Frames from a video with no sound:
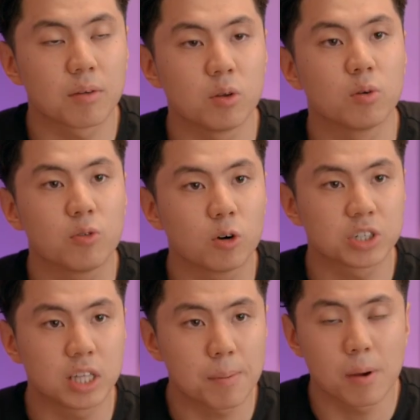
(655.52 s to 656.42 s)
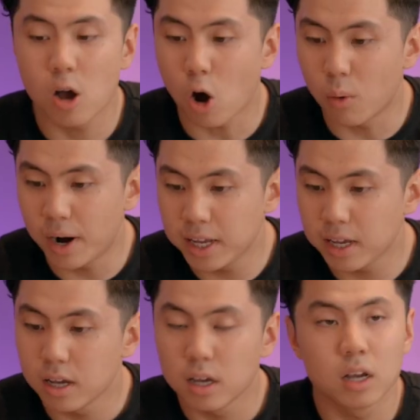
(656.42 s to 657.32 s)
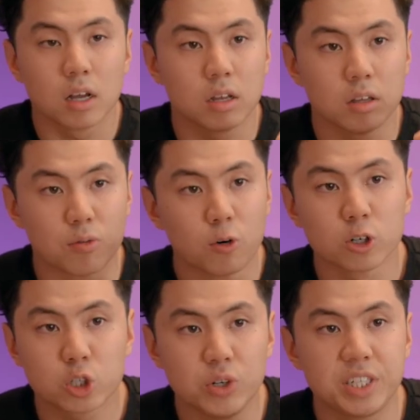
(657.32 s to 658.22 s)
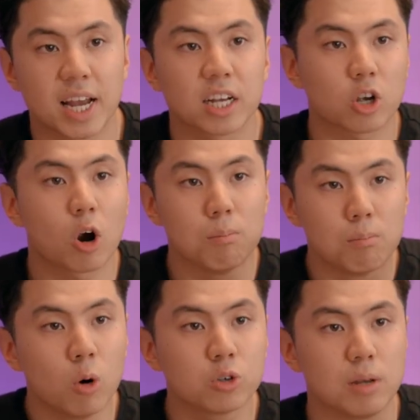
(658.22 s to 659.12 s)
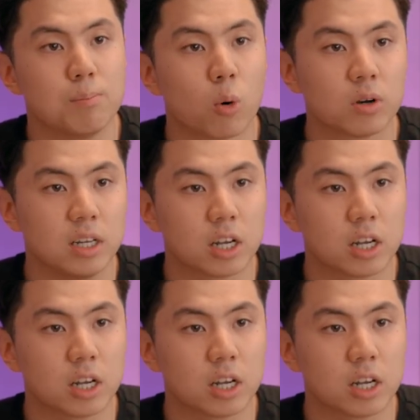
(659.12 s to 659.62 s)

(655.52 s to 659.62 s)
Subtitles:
you the first tip already. The first 3 seconds are most important in a